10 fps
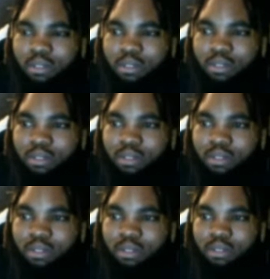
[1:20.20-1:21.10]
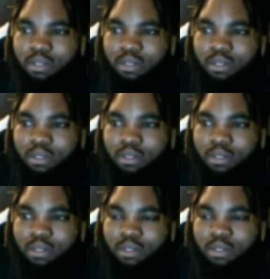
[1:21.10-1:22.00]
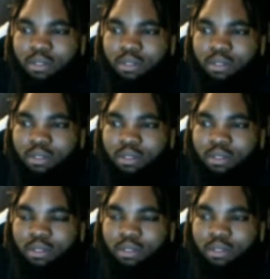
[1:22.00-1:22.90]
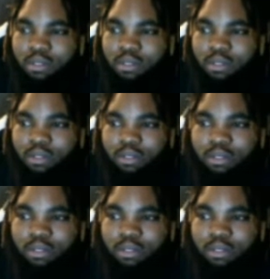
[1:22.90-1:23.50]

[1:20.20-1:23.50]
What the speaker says: No words are spoken by the person on screen.